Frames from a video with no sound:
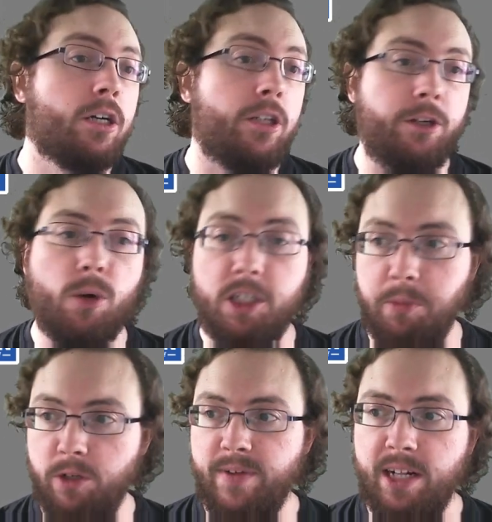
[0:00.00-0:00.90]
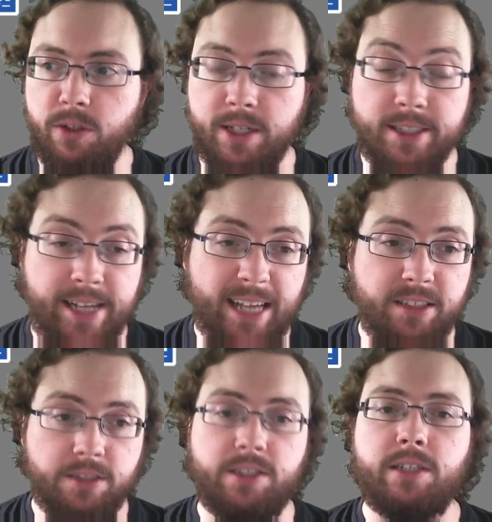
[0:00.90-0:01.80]
You want to put a value that is less
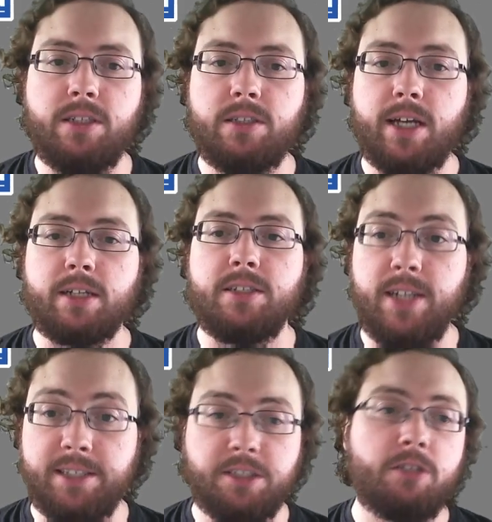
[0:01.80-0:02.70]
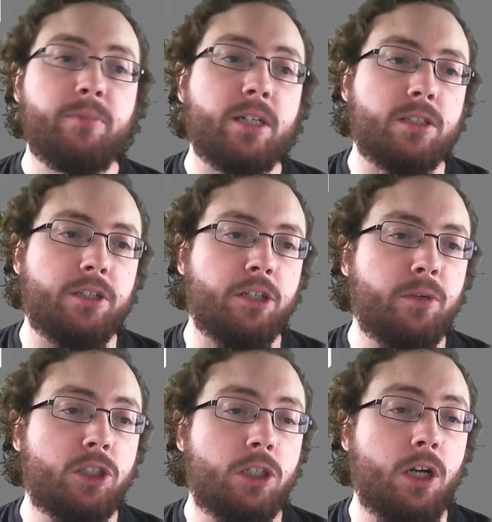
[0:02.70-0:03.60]
than 60 seconds, less than a minute on the
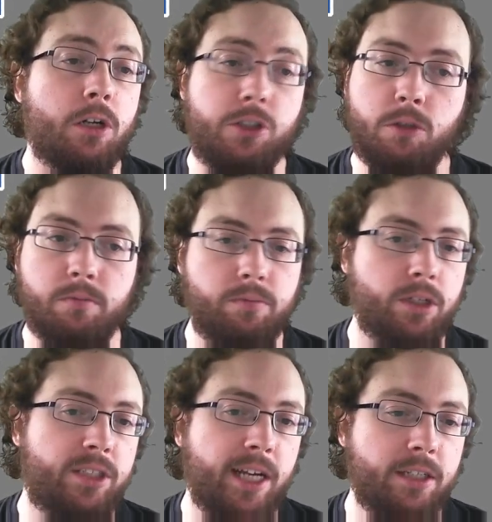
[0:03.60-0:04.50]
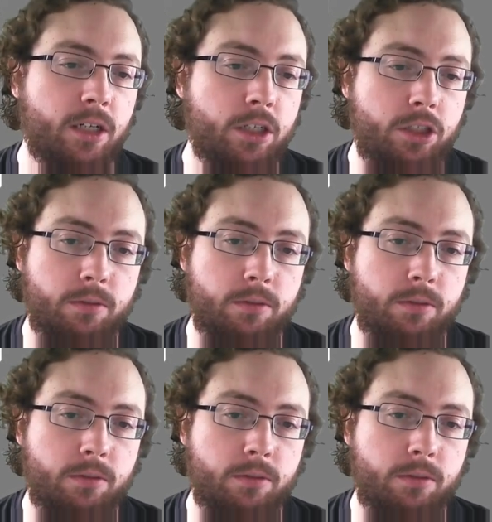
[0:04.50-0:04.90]
intermission clock, so put a second on it.